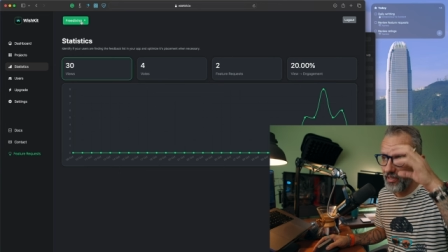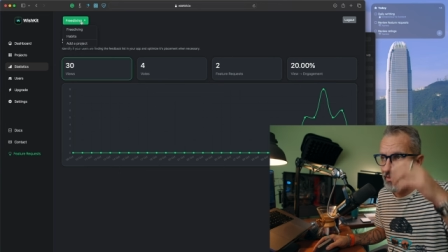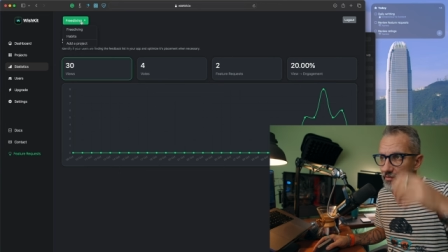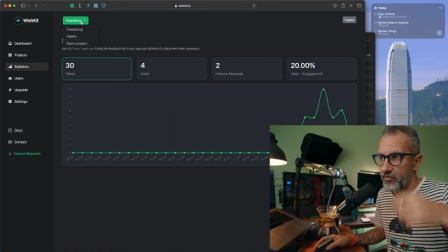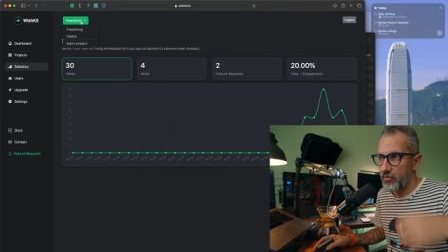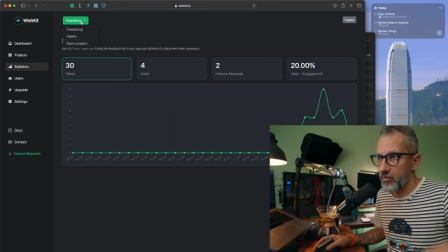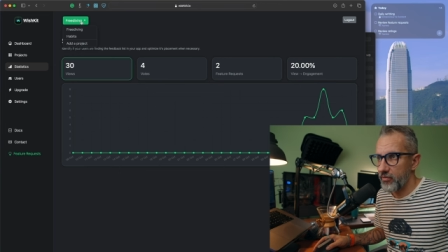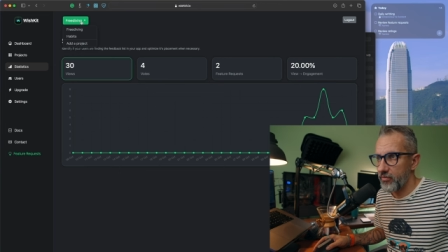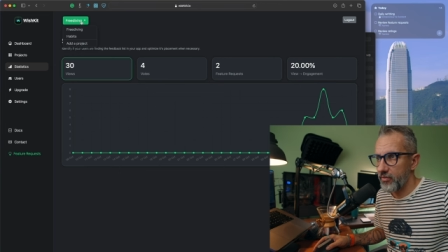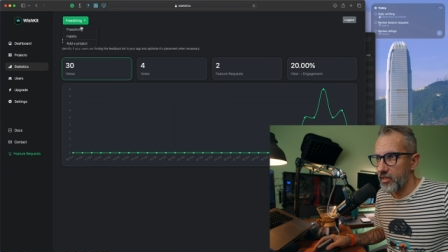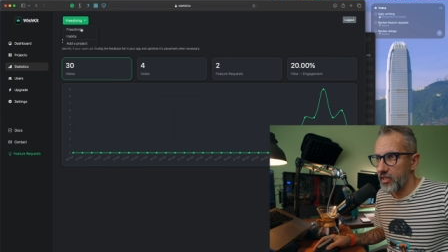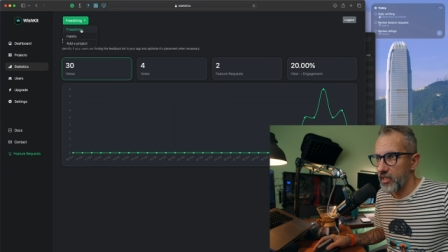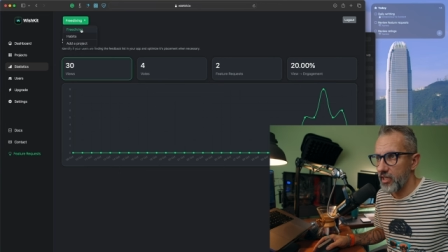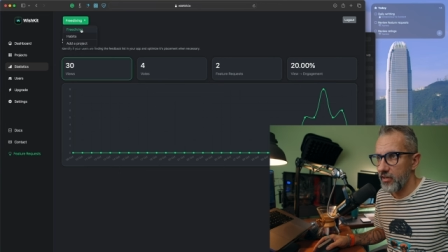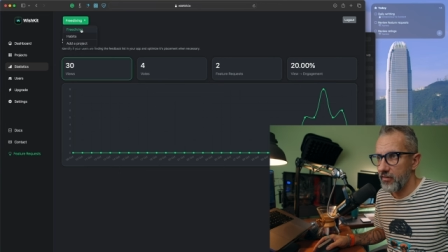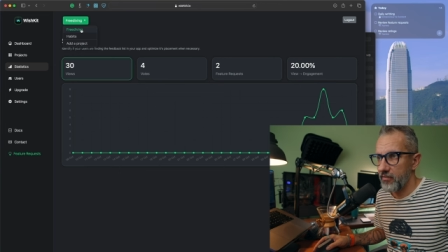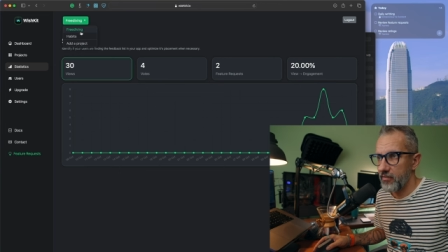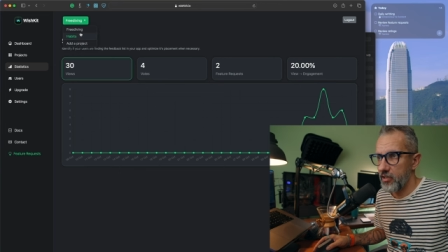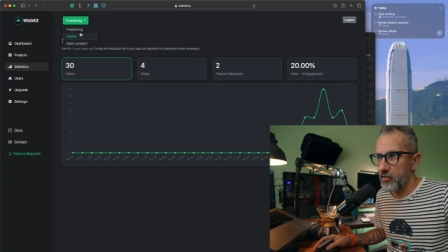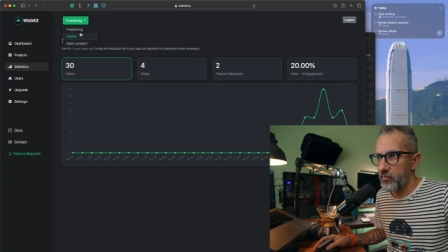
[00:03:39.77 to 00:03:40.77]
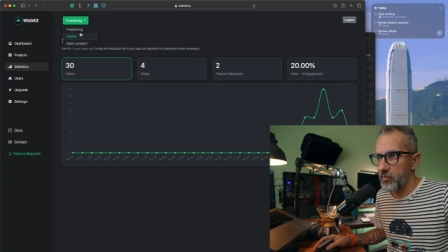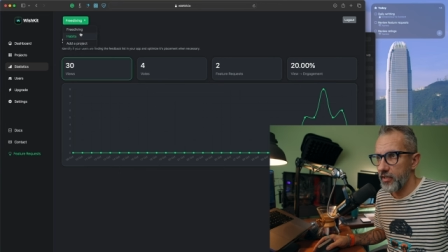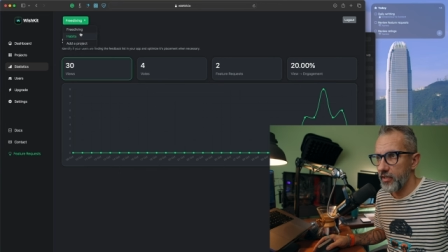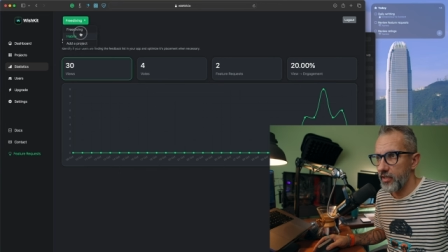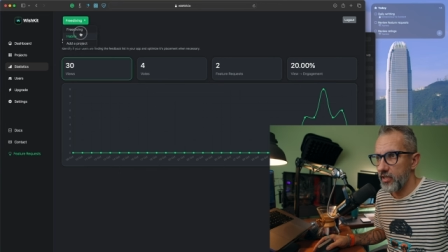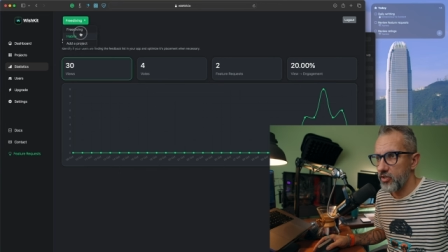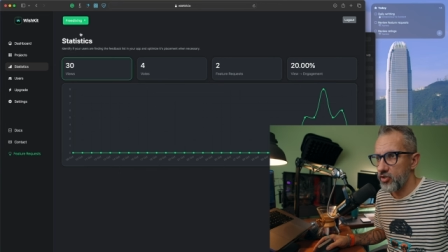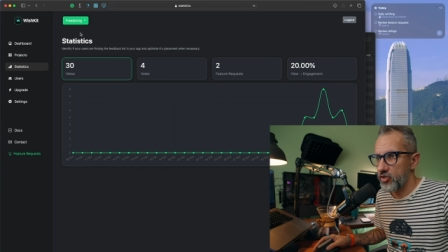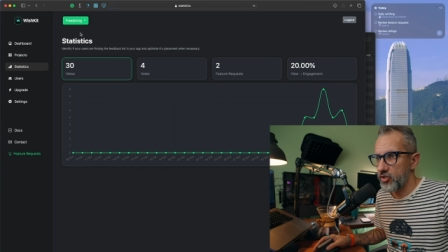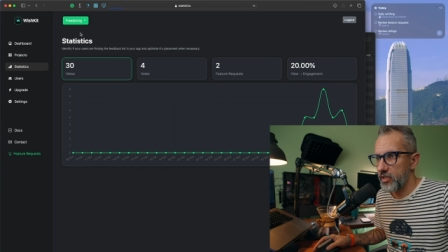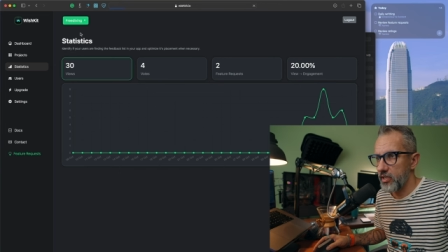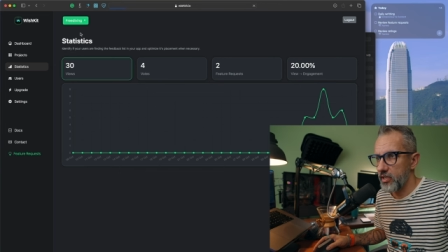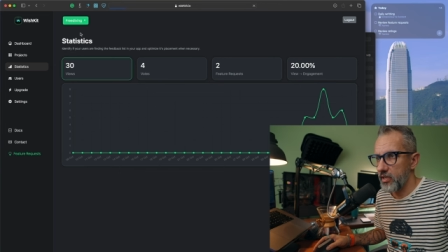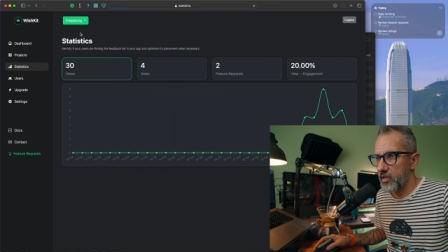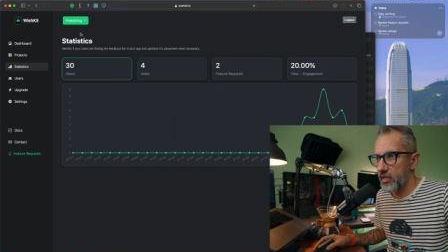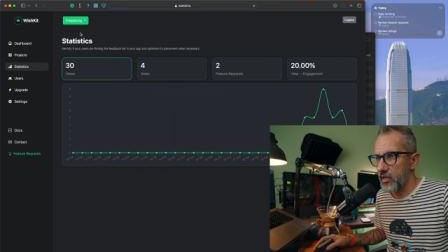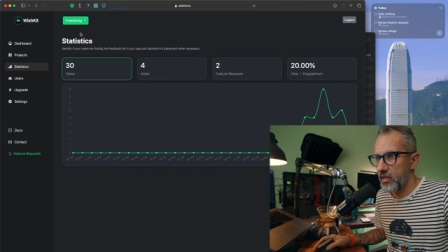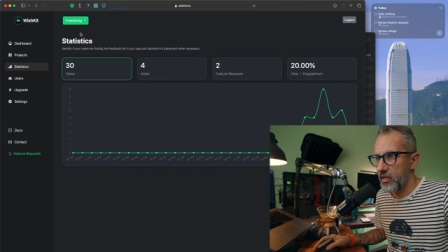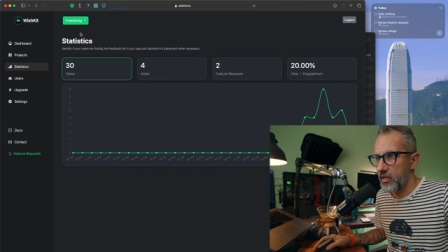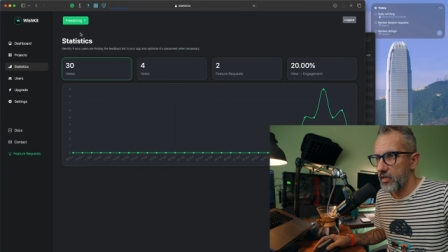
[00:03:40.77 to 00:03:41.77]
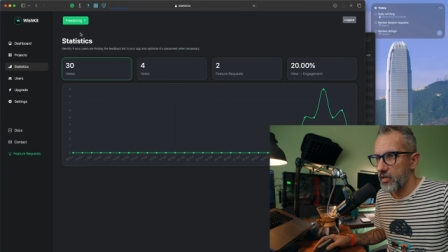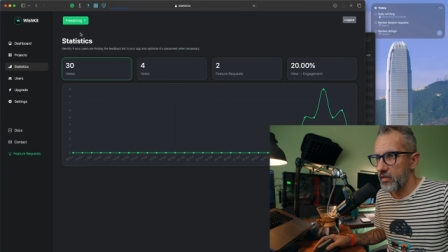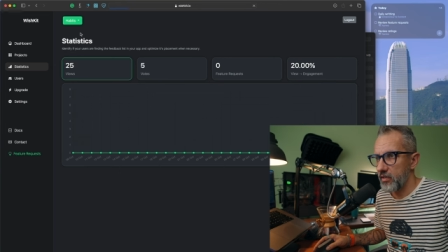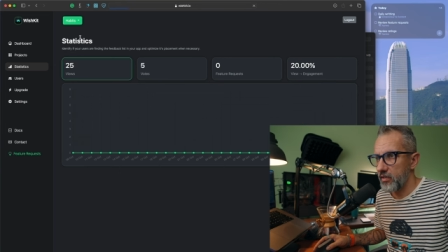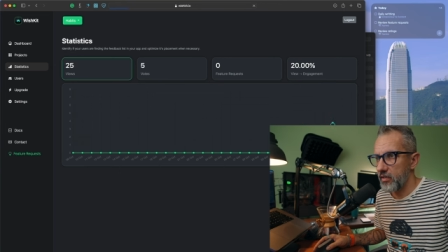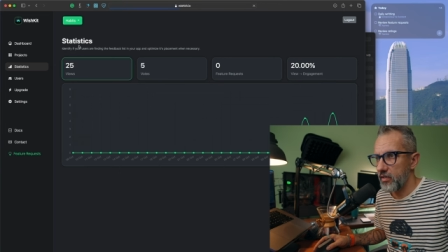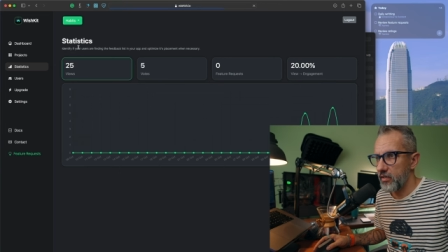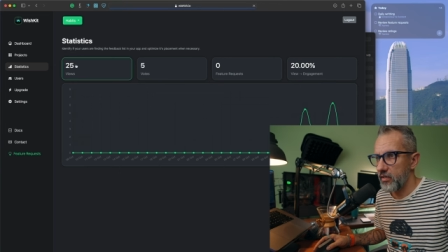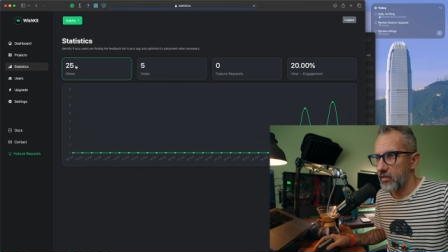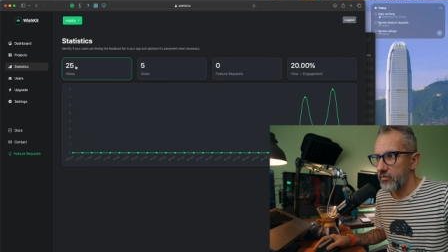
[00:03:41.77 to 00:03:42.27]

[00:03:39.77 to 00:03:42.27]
for freediving application and